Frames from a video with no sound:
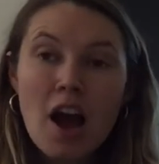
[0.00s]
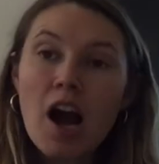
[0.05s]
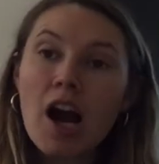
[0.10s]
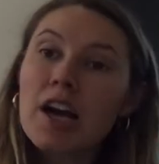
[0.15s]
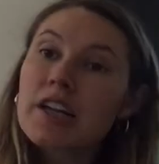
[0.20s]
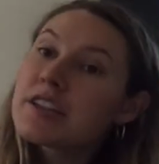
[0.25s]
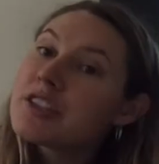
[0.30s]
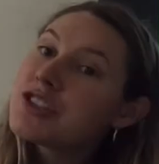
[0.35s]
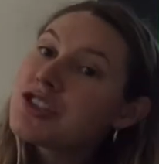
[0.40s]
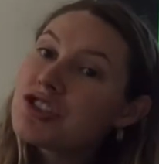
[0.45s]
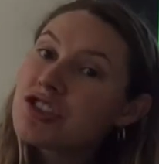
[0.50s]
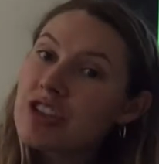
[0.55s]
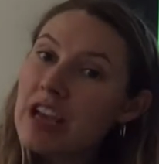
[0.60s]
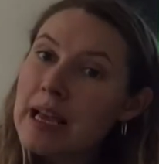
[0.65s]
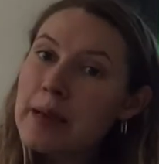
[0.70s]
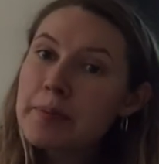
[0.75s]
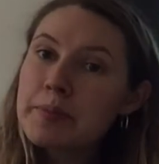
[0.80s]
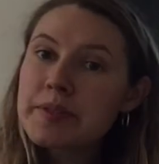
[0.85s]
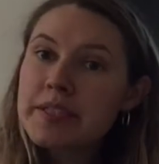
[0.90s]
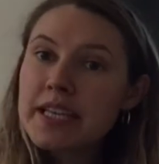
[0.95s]
Are the
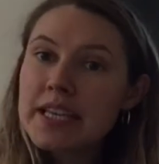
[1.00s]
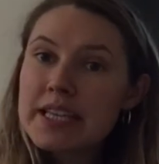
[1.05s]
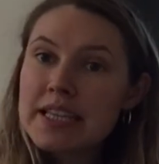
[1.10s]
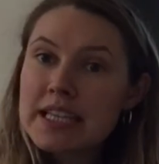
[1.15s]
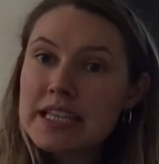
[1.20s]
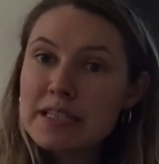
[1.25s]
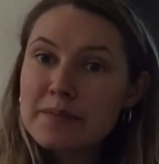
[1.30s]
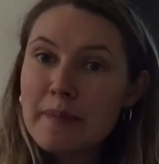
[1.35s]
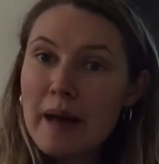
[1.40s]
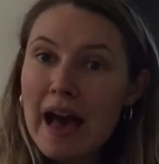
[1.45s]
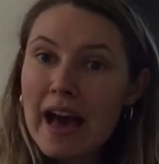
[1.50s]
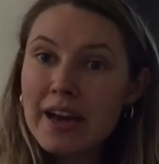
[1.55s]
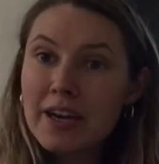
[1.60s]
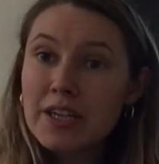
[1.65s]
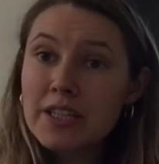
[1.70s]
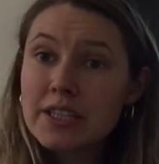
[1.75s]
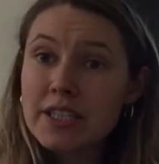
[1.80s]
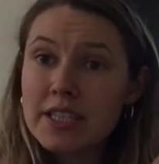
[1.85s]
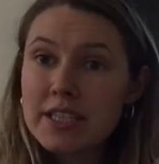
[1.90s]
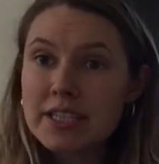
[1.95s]
shapes in this
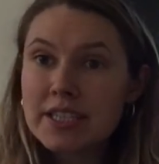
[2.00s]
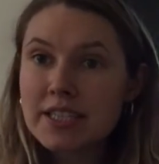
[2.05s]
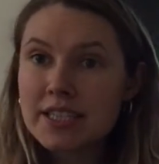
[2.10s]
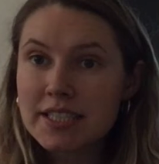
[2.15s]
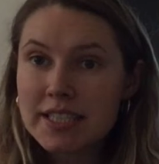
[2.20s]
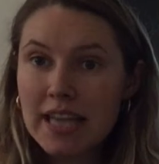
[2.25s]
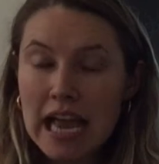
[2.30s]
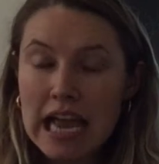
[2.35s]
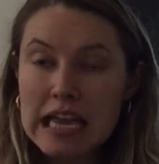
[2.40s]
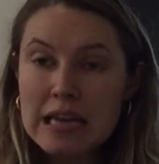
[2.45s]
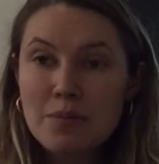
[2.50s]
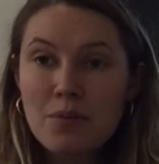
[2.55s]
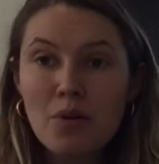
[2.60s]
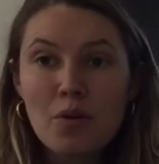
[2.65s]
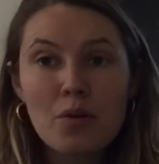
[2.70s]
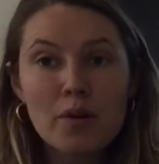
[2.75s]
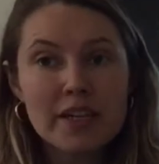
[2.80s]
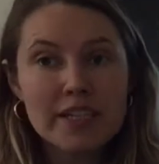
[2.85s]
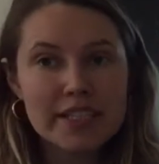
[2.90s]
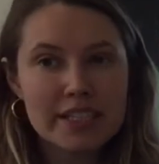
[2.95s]
pattern the same
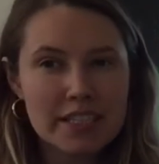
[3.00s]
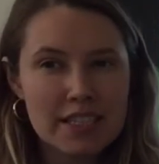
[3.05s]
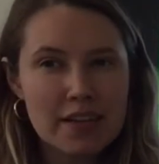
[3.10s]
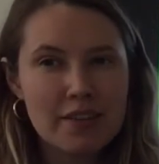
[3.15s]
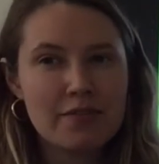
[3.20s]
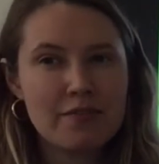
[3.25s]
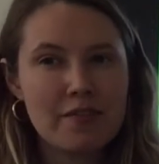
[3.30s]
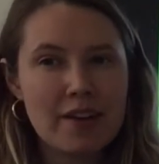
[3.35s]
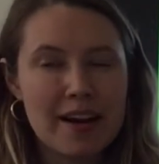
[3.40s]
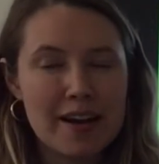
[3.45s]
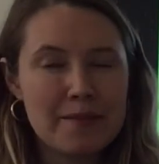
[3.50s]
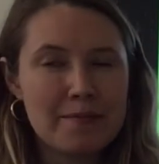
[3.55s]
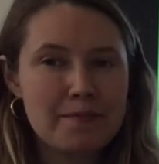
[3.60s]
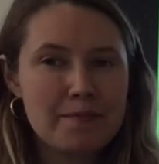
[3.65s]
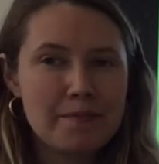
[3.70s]
or different?